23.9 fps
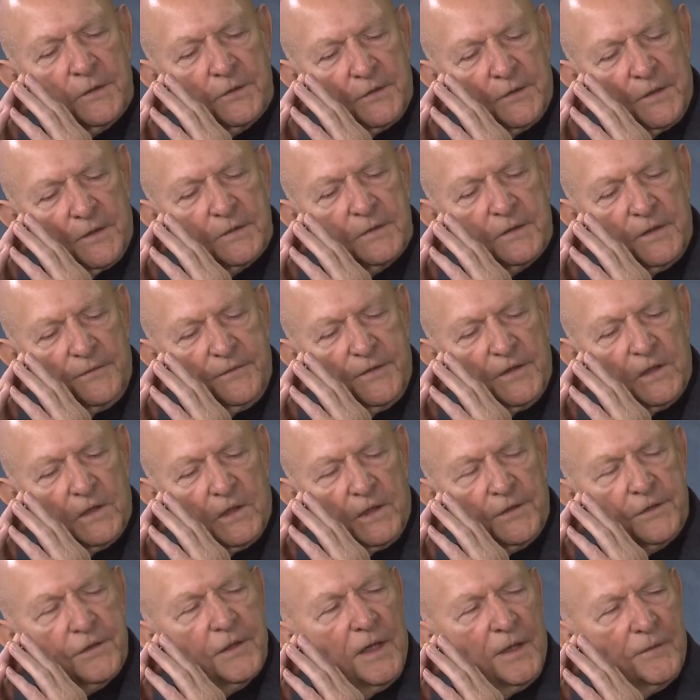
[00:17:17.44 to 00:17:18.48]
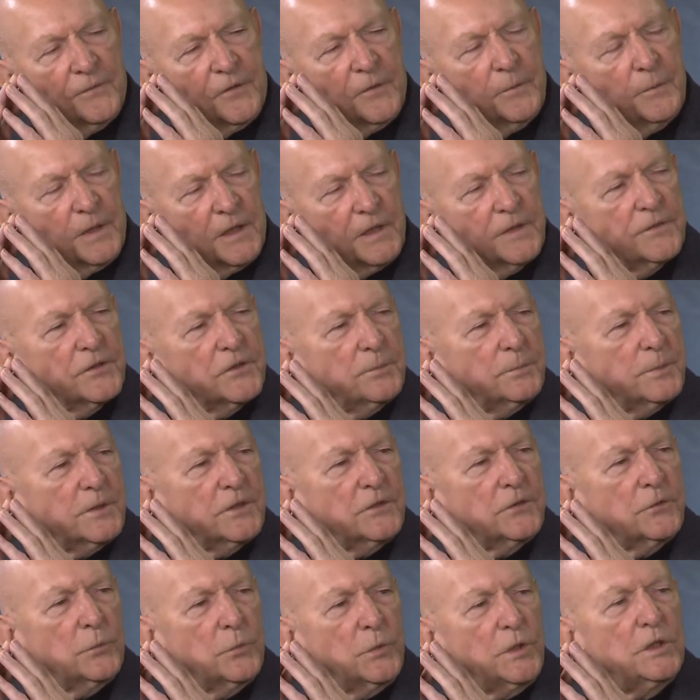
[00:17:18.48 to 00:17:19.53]
was, a difficult time for many of us
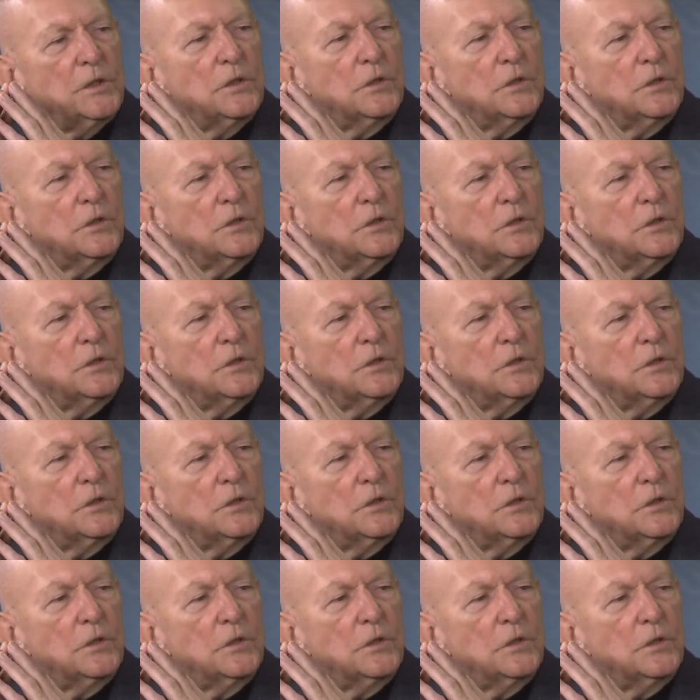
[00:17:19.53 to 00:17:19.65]
because we